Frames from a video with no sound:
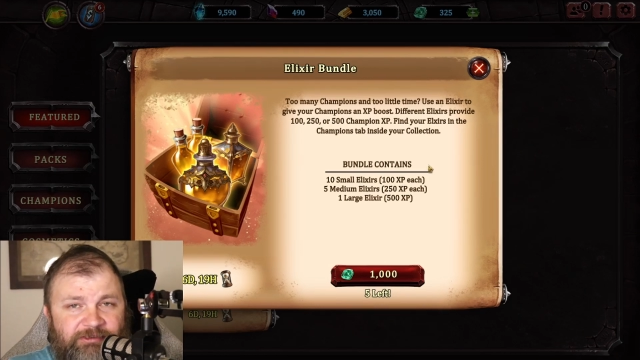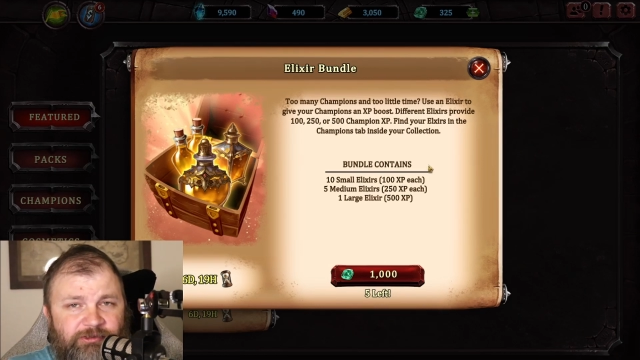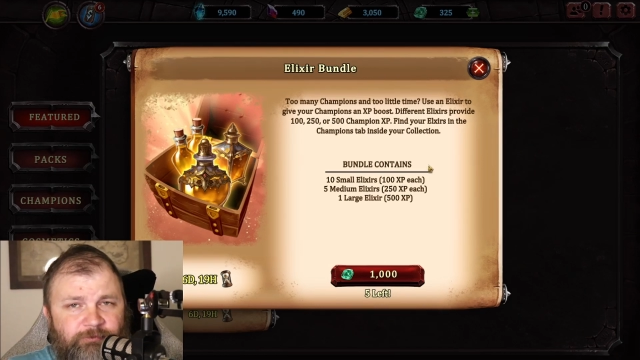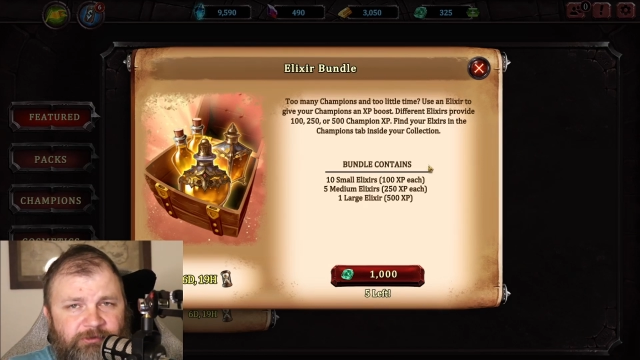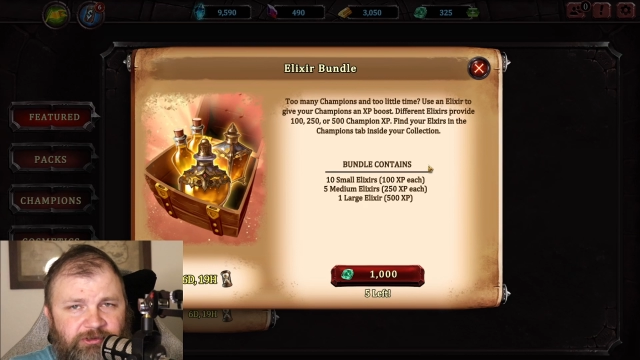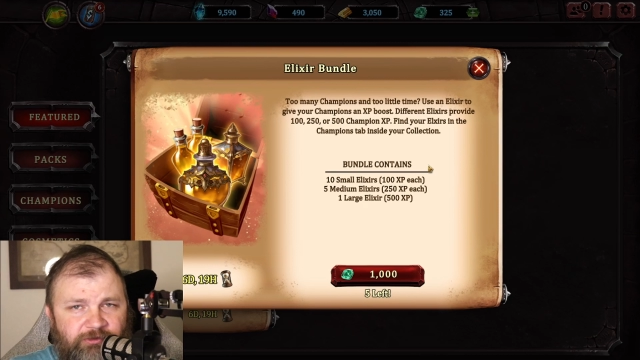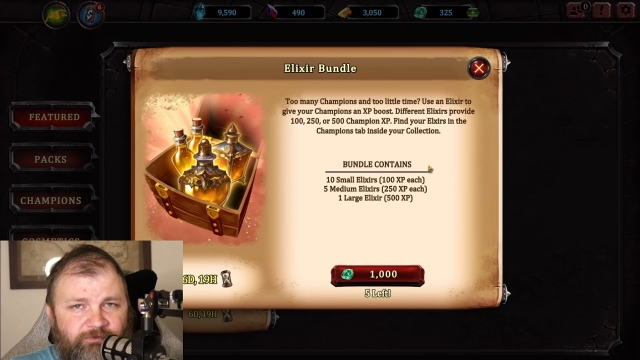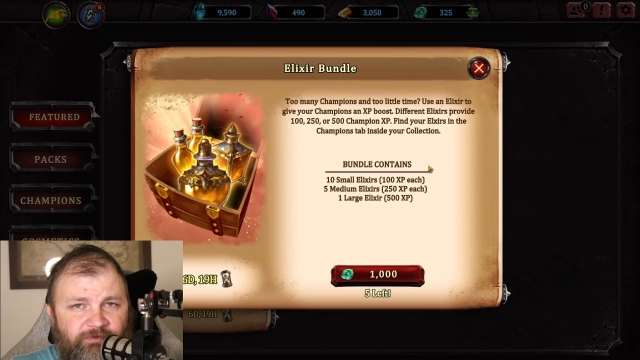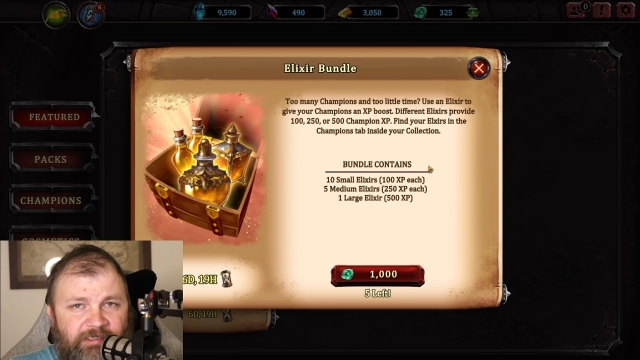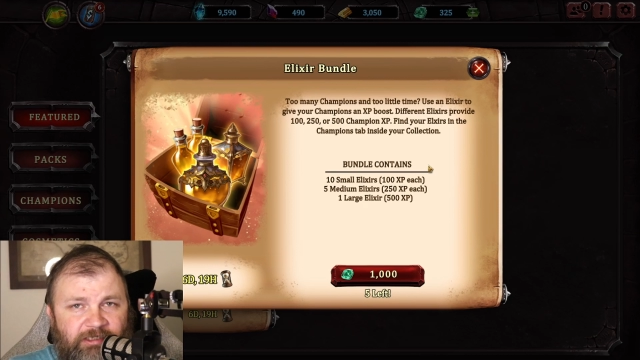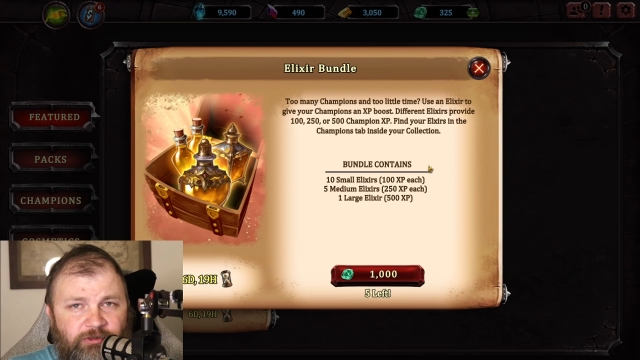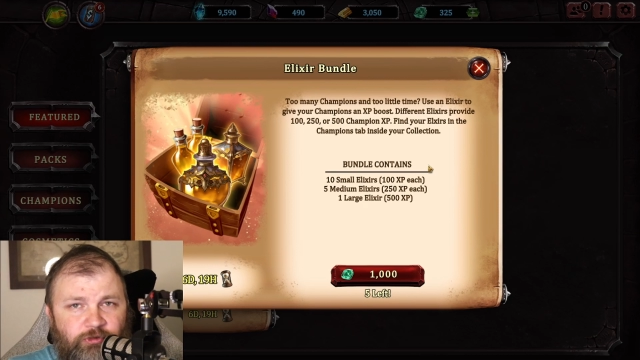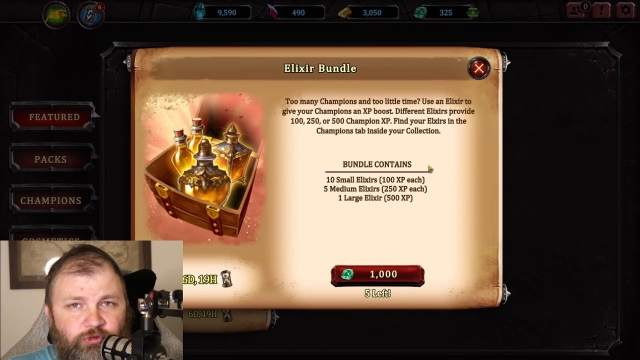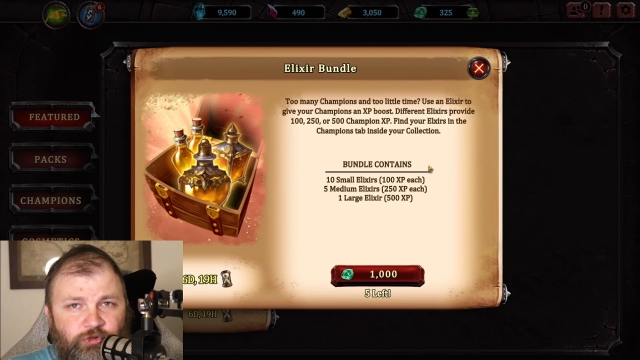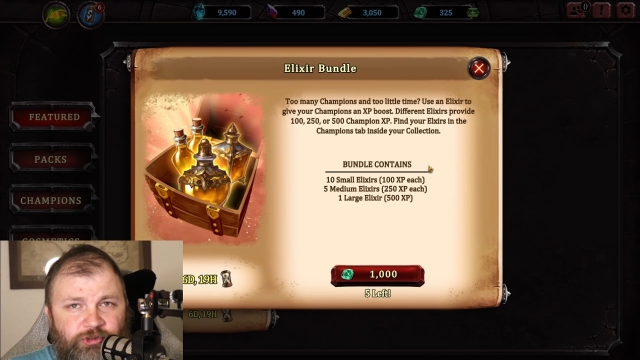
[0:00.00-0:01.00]
especially if you got a
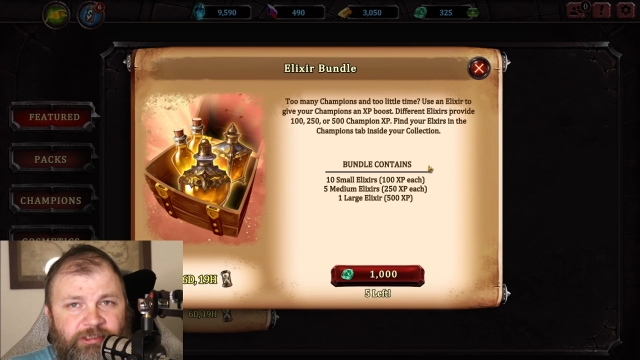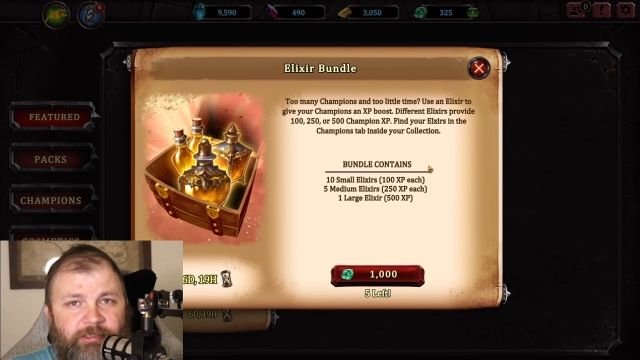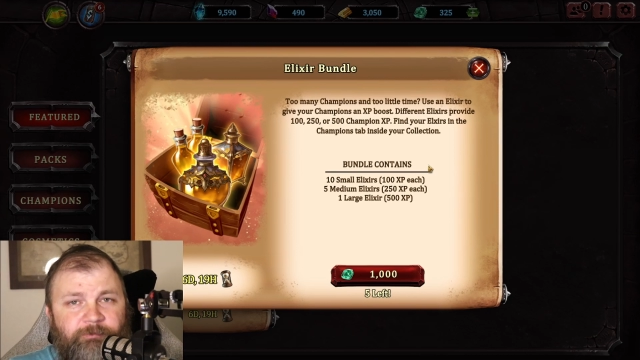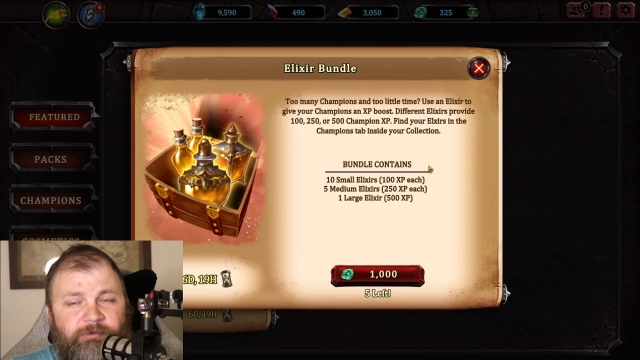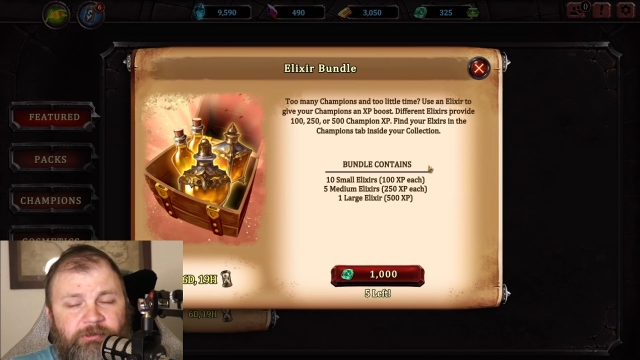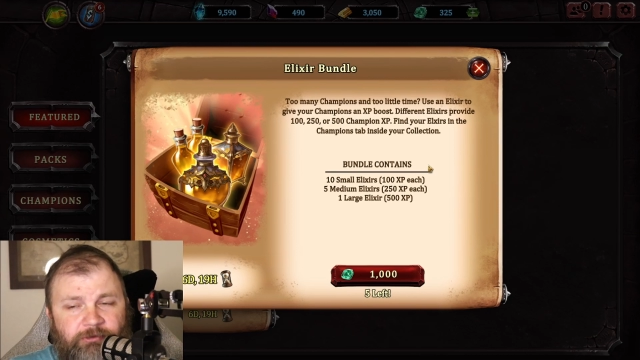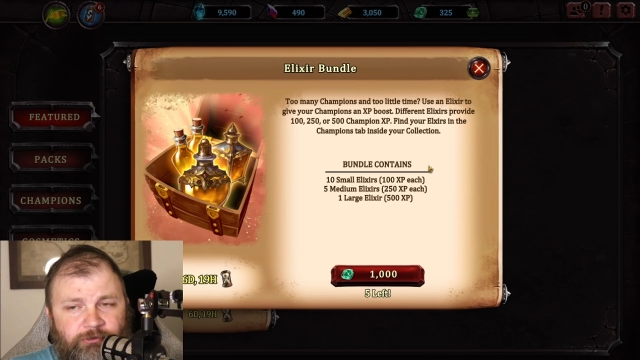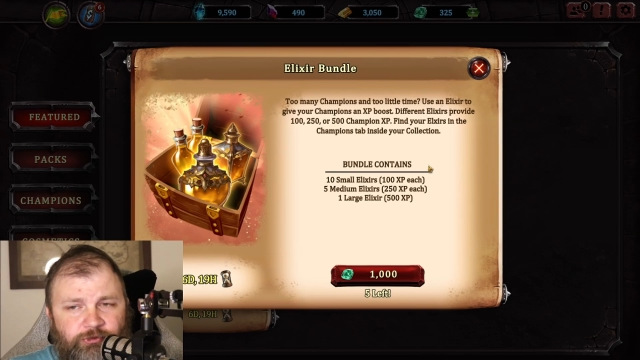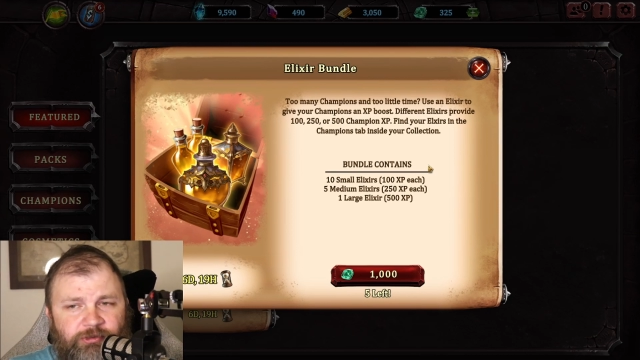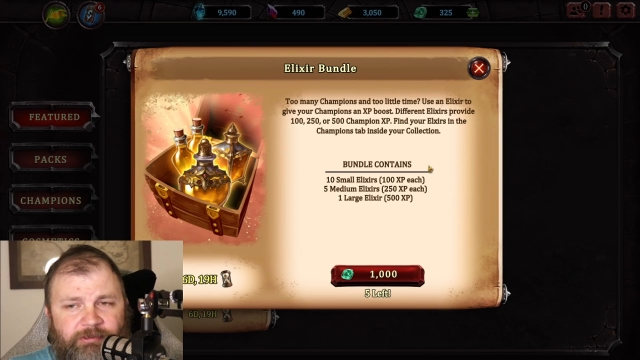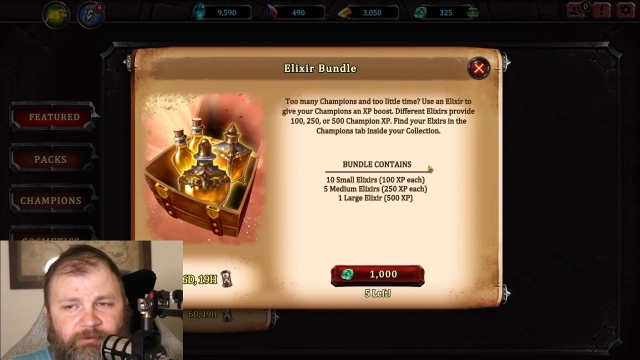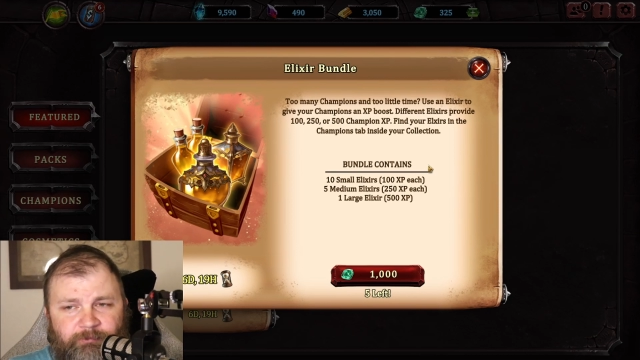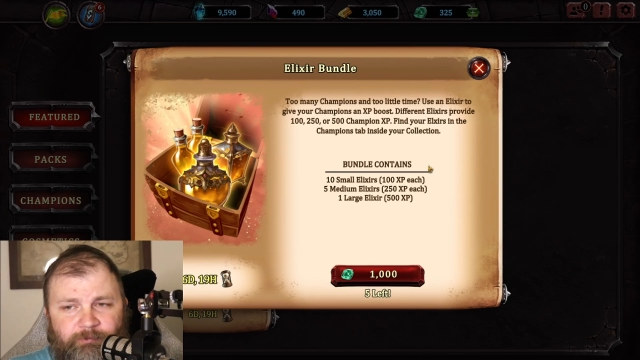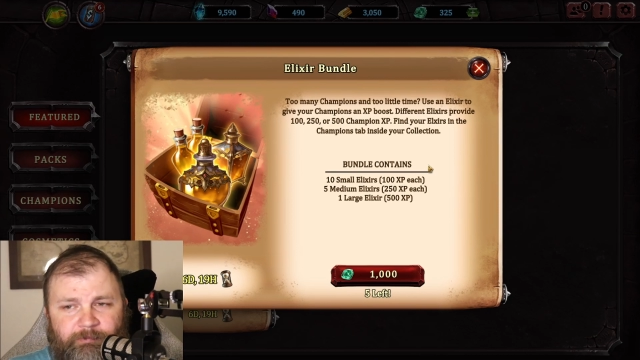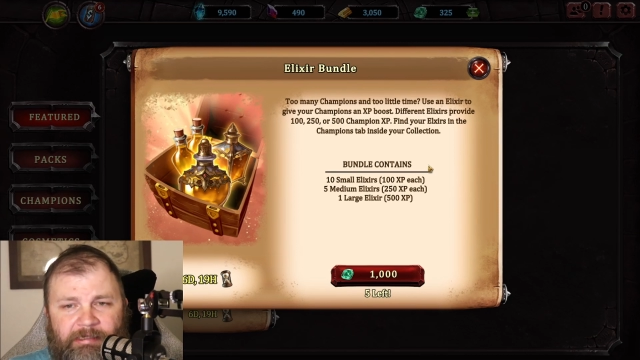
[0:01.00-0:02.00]
new champion you're trying
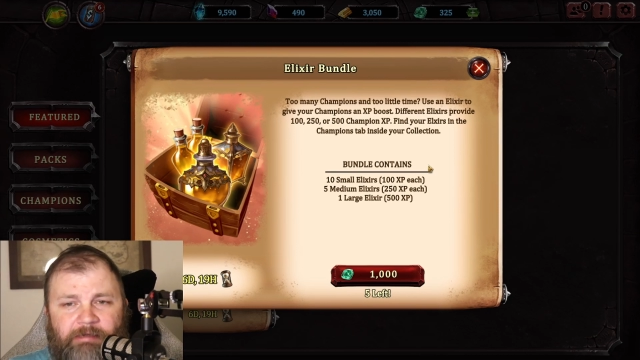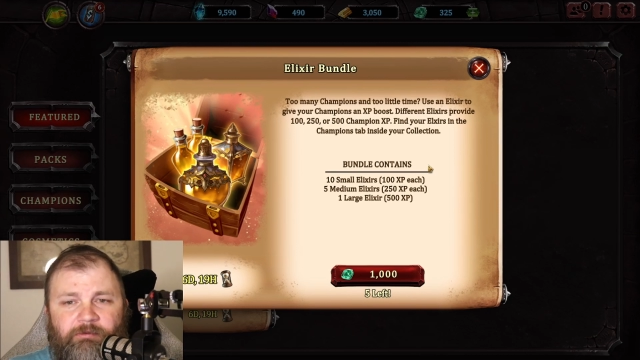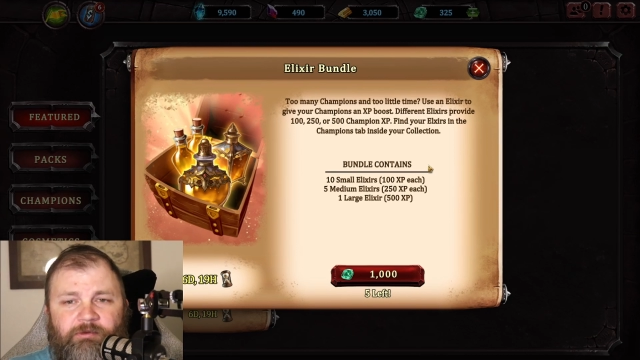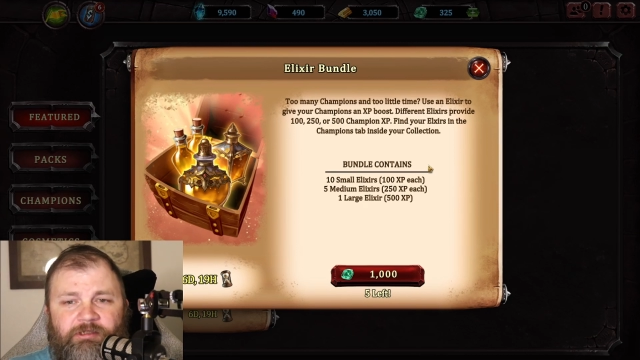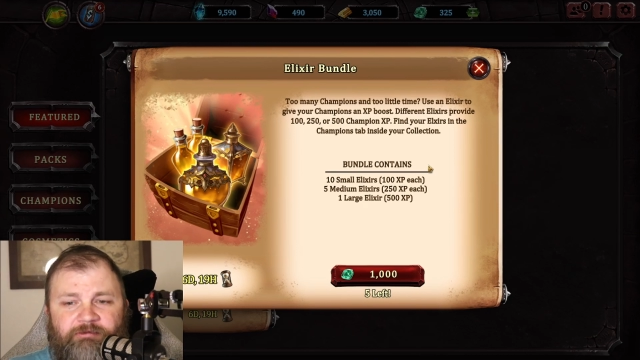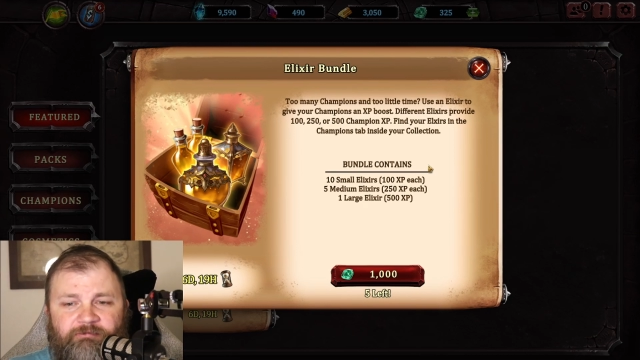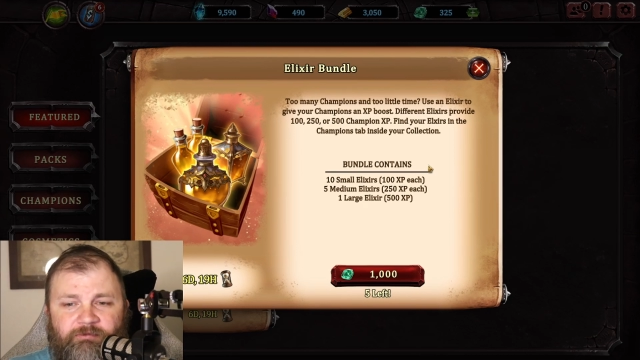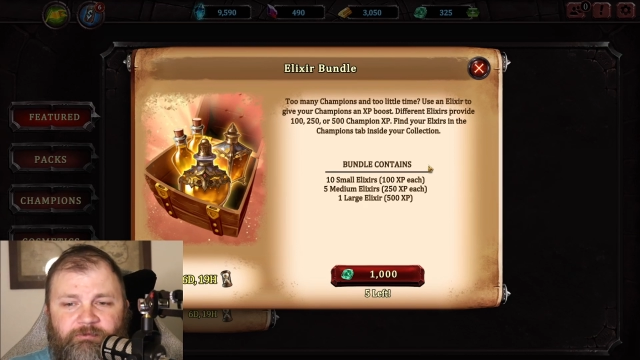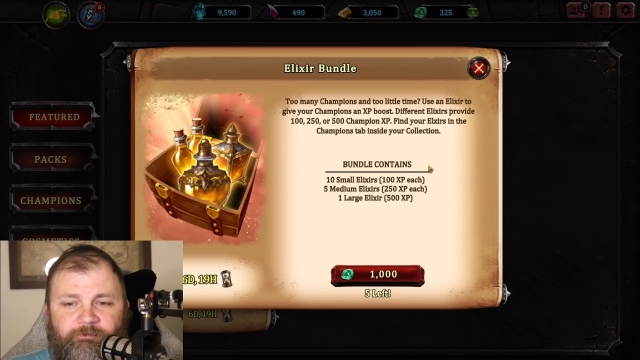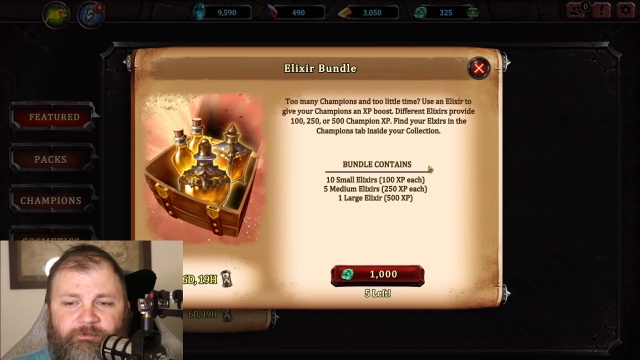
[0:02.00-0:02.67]
to power level them.